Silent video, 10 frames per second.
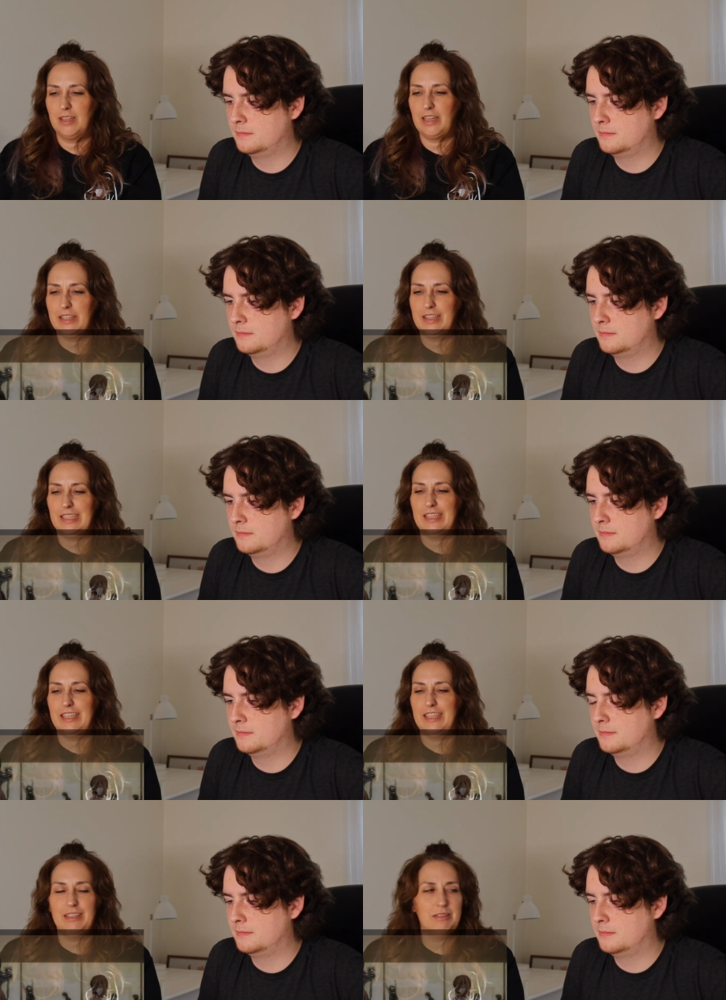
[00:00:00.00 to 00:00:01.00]
Speaker 1: I think that
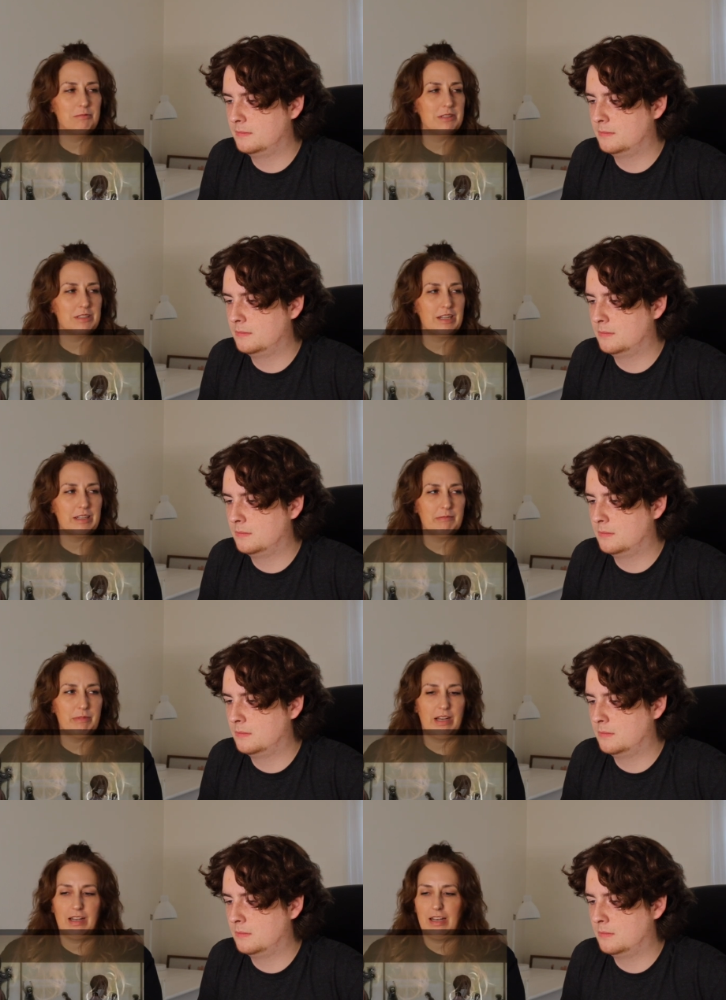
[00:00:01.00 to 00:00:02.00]
he we were talking
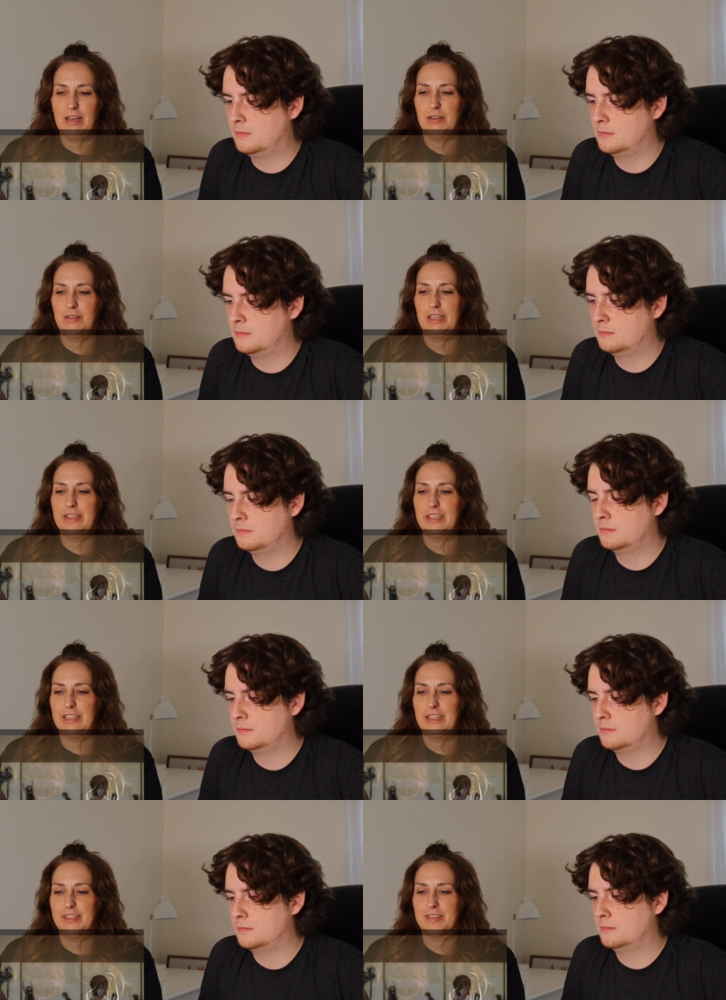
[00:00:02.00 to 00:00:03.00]
about how I think
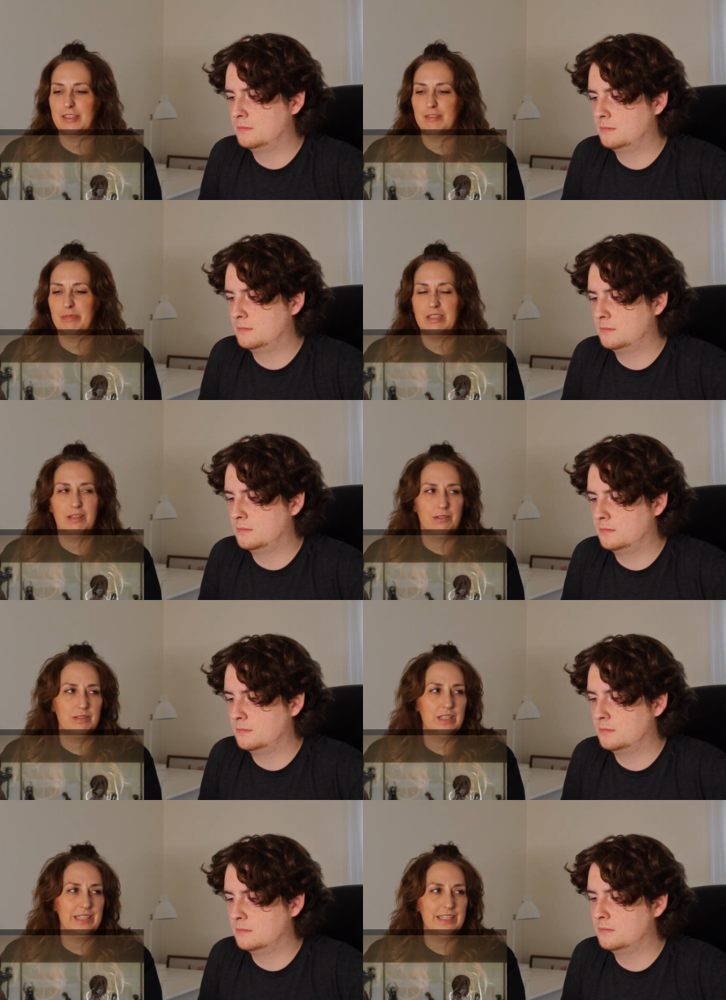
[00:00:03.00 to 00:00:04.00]
he is gonna be
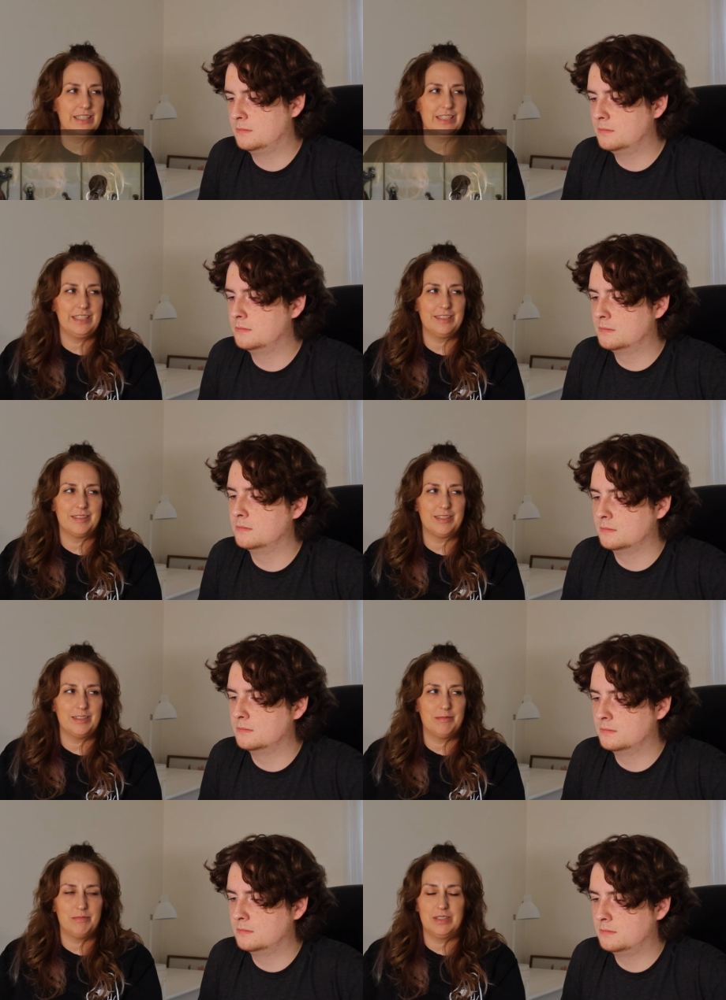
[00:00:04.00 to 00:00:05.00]
lonely and he is mm-hmm.
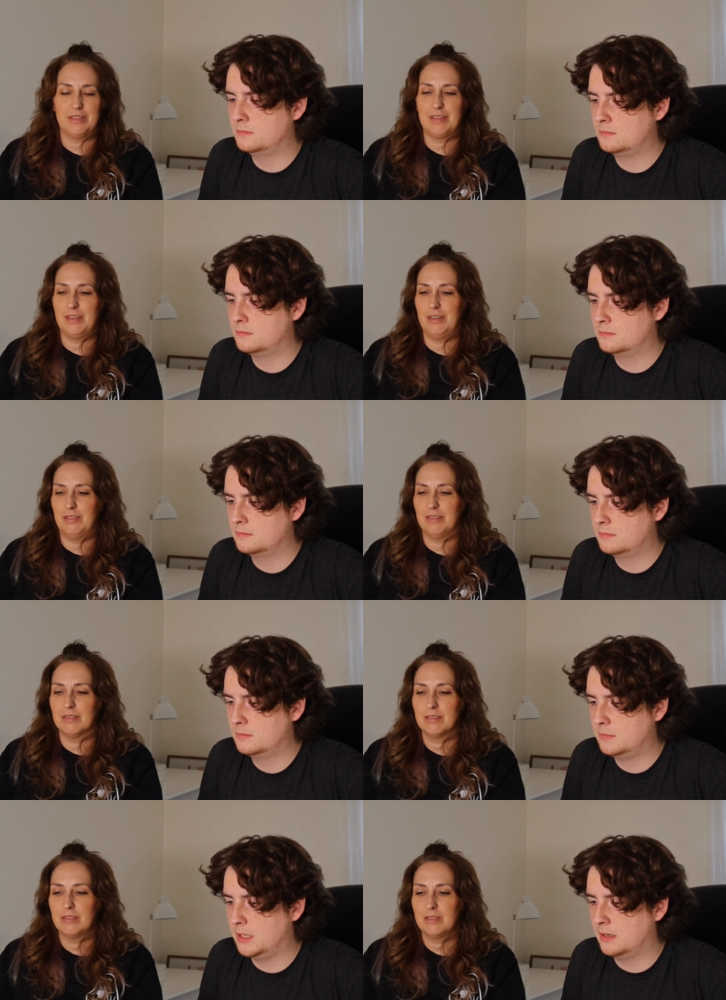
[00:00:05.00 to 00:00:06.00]
gonna miss L.
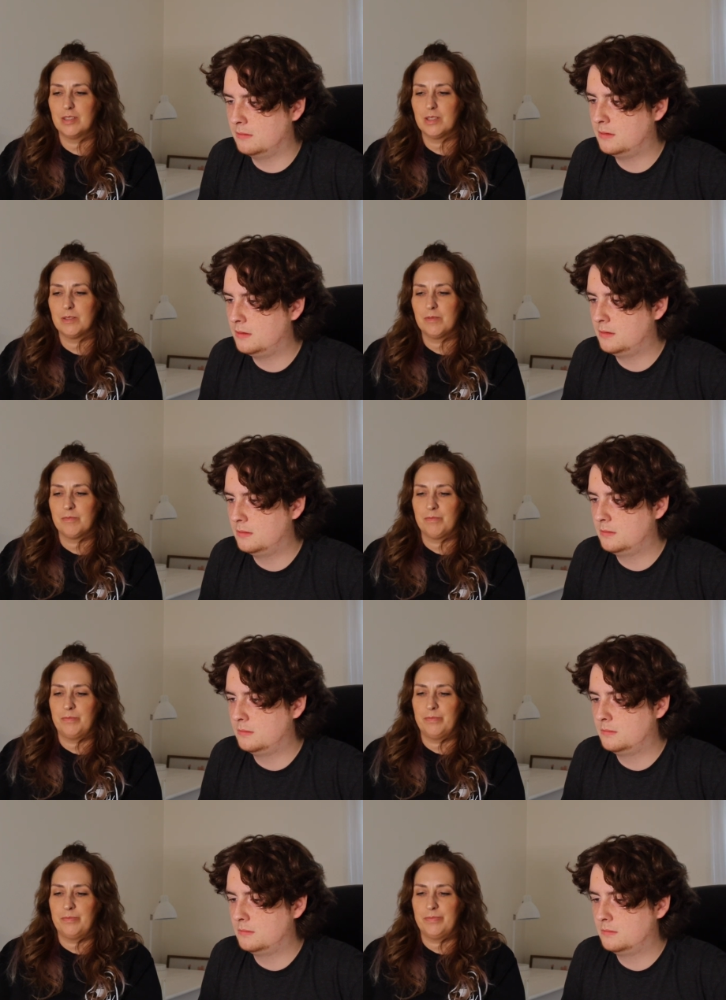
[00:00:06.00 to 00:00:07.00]
Speaker 2: Yeah.
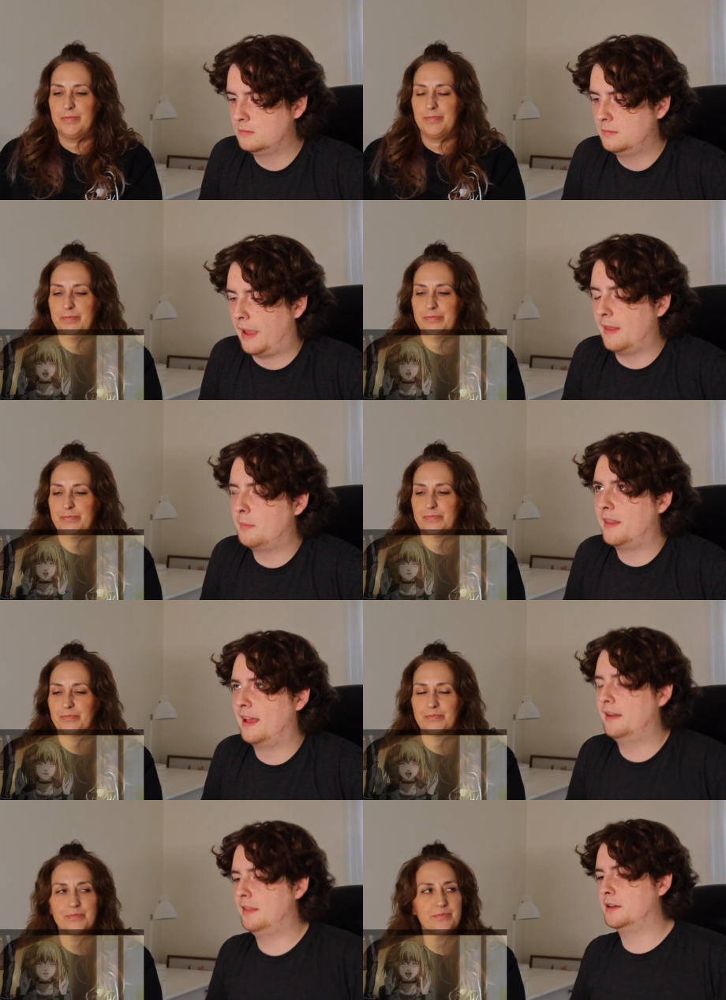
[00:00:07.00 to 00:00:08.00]
I think by the
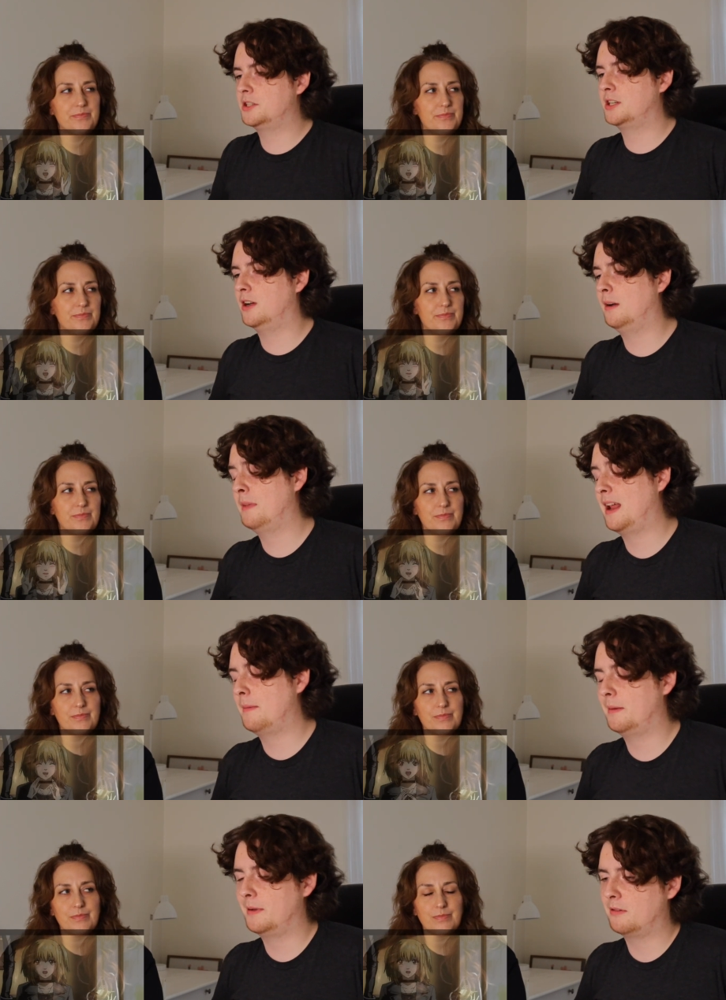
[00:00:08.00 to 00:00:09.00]
end of the show, I mean I
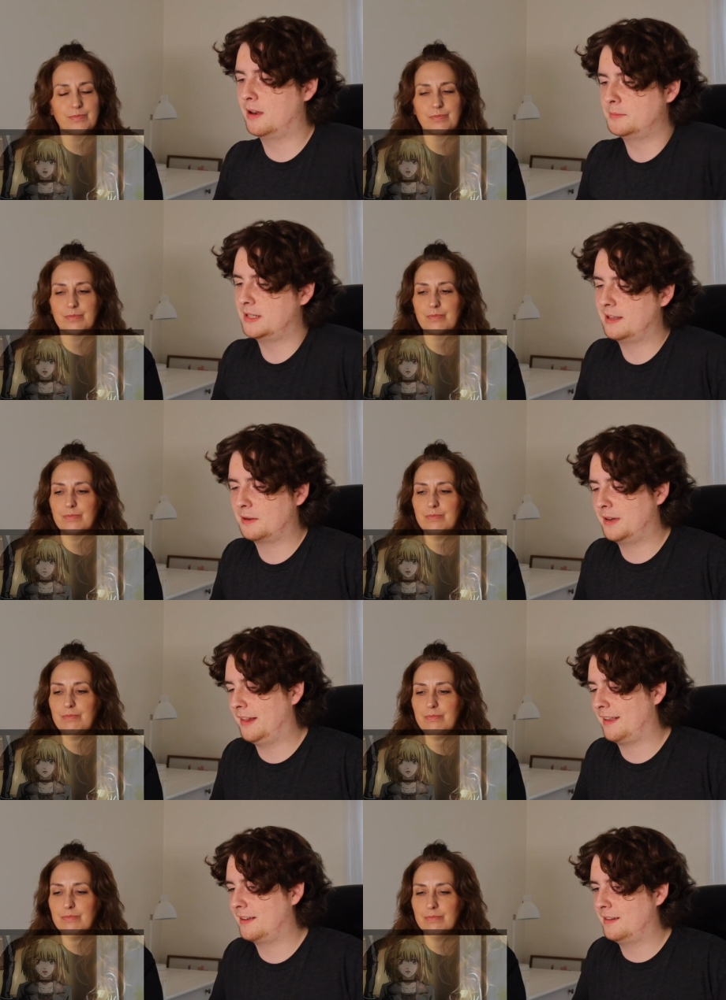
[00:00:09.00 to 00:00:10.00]
might be wrong, but like when
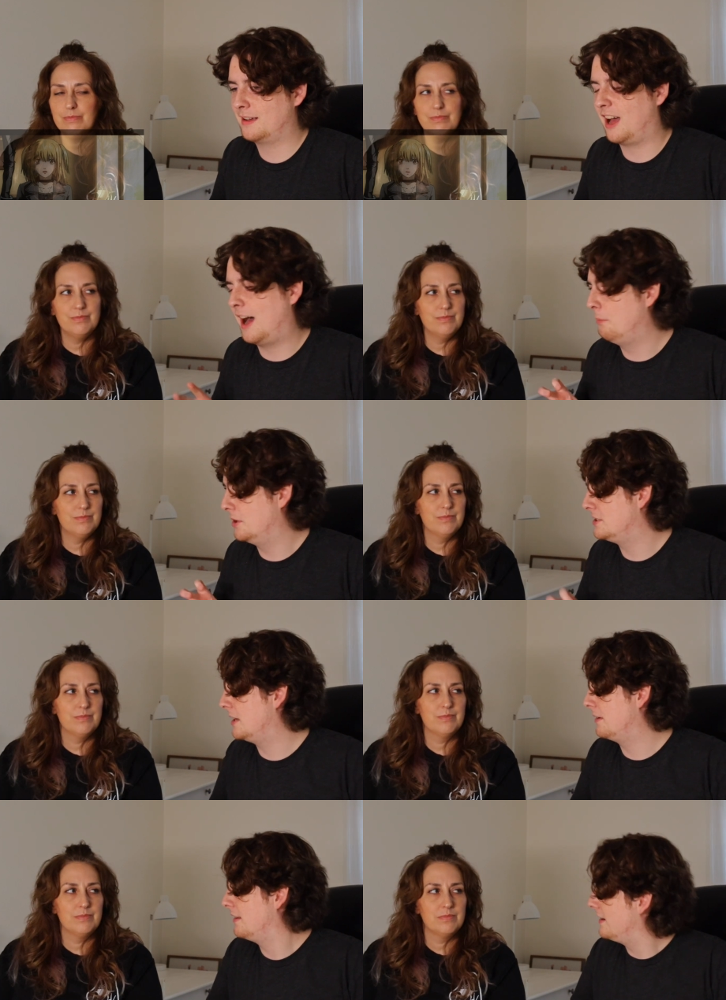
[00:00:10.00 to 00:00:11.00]
he's like accomplished
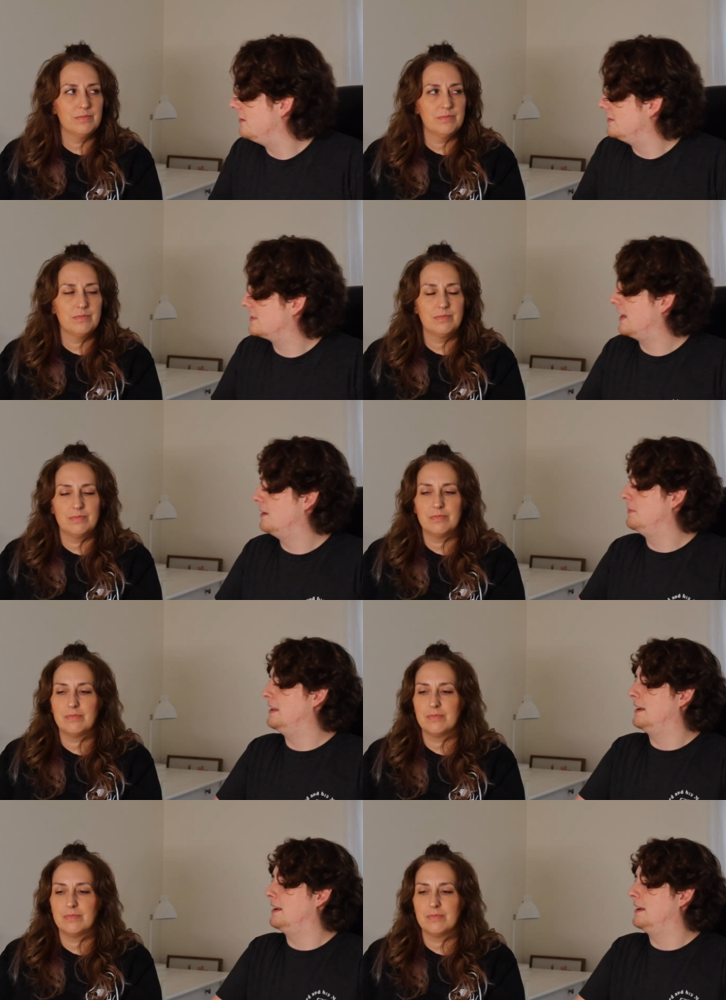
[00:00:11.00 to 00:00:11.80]
everything, he'll just kind of be